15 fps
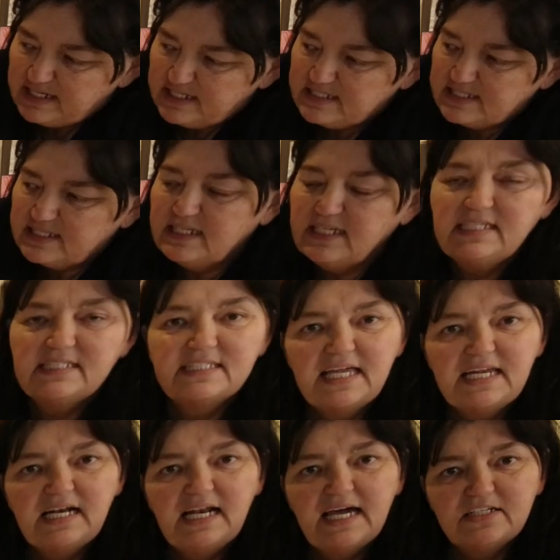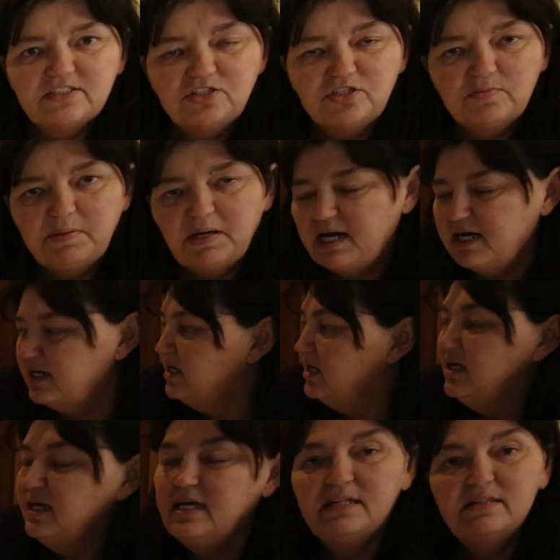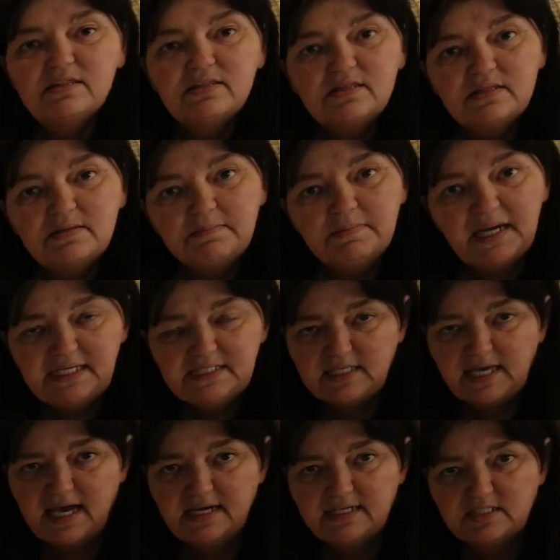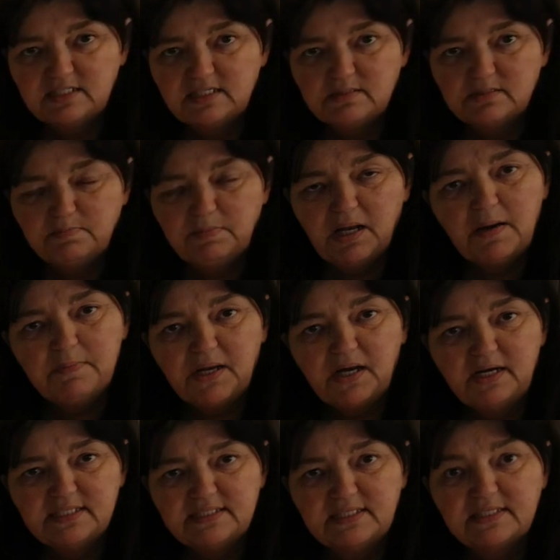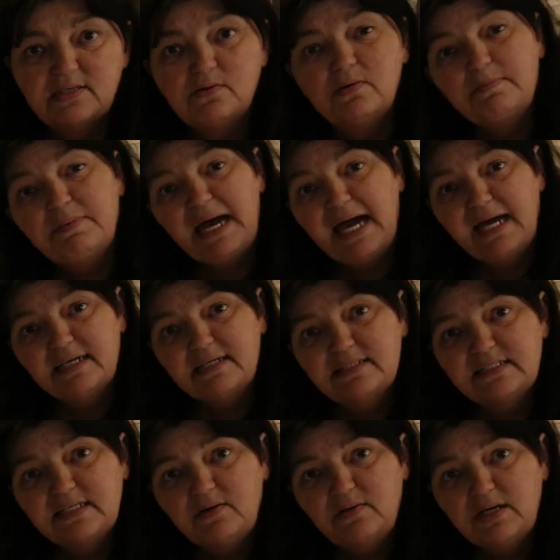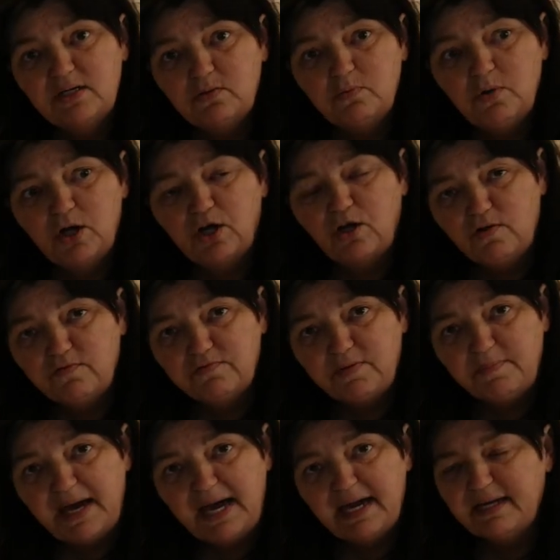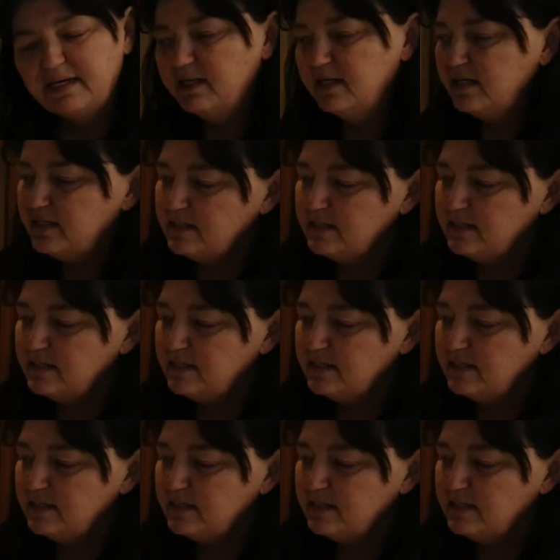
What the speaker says: is that allows you to plug the mains house appliances on the back. So it'll work off the back.